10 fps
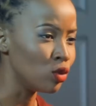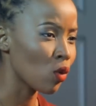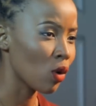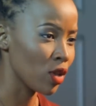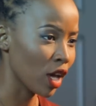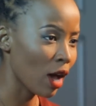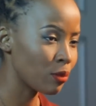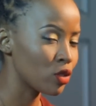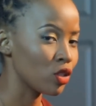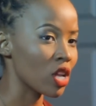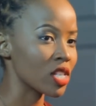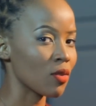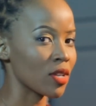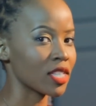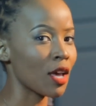to know what we are up to. Because
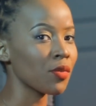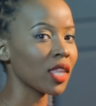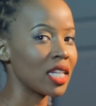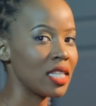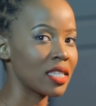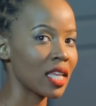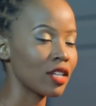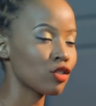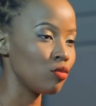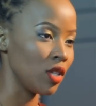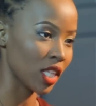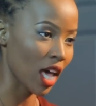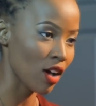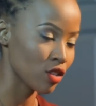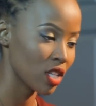there was something that he said to me in
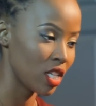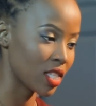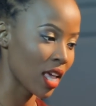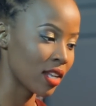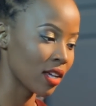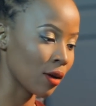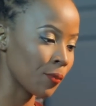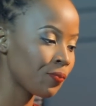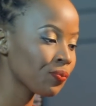the house. He said,